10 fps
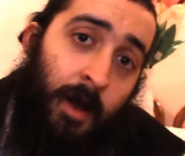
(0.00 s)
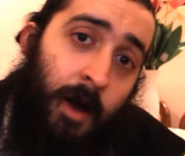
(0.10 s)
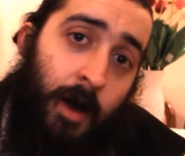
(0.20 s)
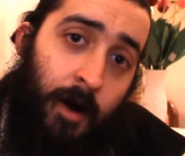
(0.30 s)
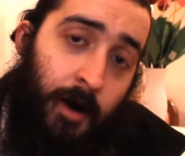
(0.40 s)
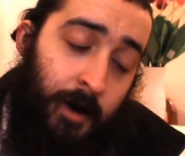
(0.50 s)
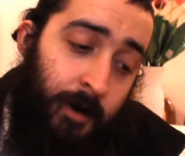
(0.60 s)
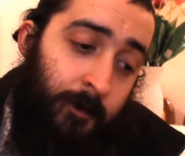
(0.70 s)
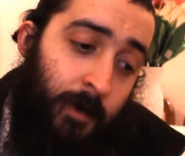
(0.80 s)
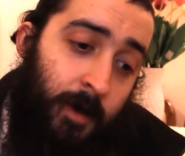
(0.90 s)

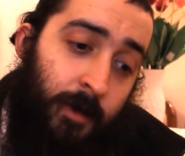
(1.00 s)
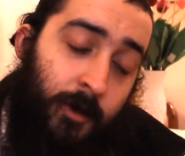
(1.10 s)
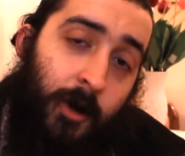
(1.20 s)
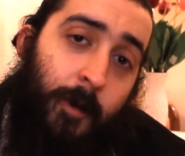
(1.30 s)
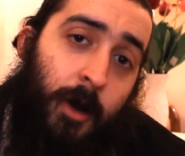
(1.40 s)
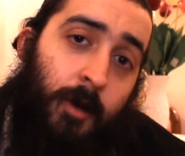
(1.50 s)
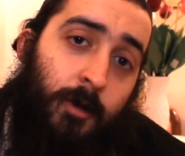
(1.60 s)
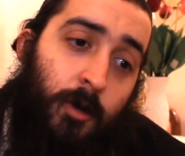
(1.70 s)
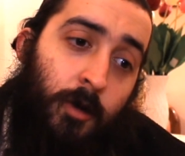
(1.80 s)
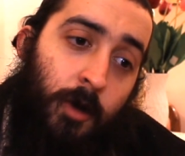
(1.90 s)
Uh, the Rebbe
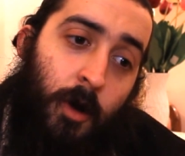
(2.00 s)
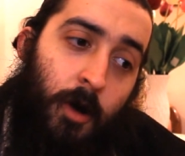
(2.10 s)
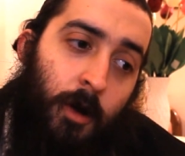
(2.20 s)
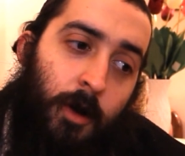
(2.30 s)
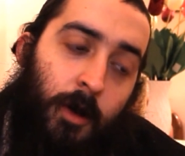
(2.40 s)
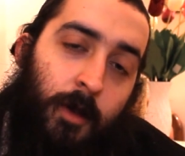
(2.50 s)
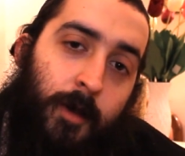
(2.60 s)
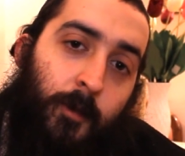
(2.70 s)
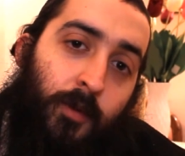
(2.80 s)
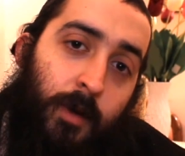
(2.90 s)
comes to New York.
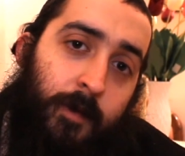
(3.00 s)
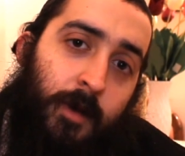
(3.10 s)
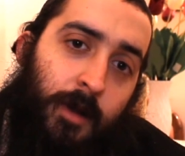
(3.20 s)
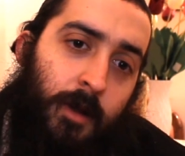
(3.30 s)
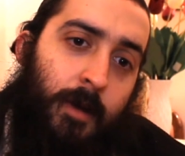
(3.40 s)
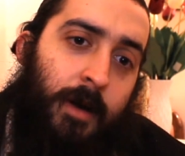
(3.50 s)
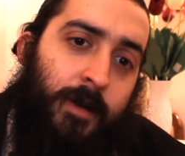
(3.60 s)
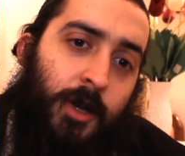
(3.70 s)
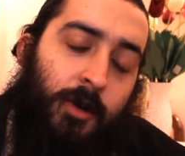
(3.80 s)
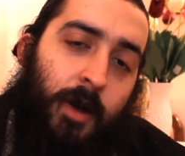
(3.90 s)
The previous
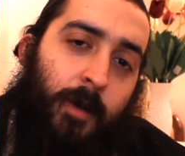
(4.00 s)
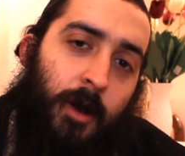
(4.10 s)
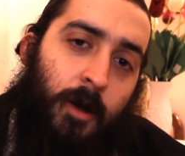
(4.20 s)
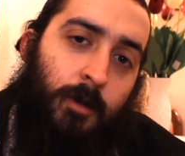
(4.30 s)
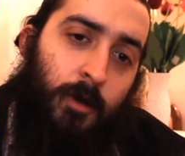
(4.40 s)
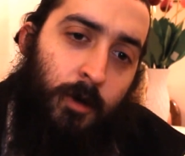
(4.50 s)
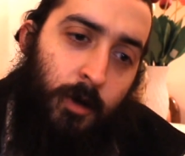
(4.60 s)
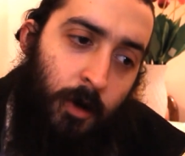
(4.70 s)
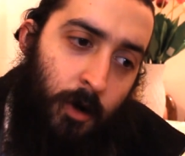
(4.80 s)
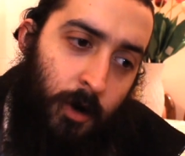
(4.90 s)
Lubavitcher Rebbe comes to New
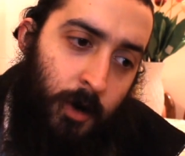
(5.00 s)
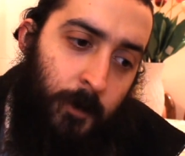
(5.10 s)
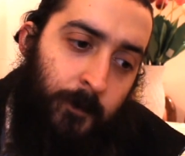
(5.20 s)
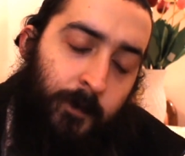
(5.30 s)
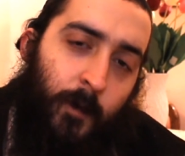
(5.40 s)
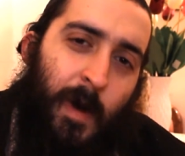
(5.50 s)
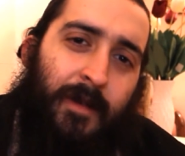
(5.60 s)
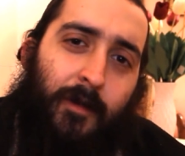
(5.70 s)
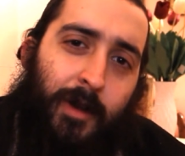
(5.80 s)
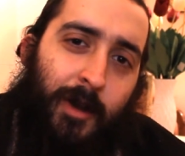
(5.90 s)
York. We
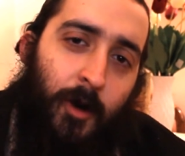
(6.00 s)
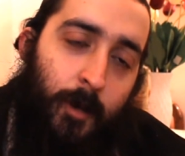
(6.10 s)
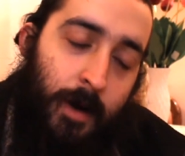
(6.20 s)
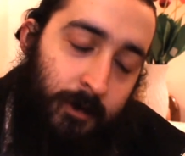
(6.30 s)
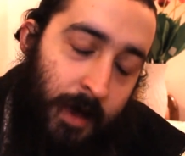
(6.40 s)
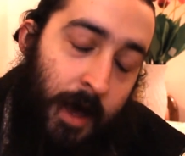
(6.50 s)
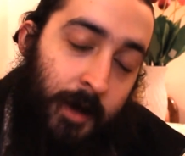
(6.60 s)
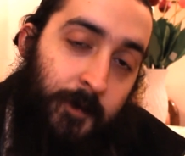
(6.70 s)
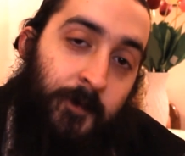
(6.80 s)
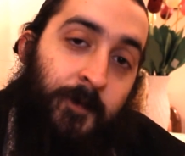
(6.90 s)
have a video about
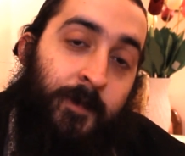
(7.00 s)
that.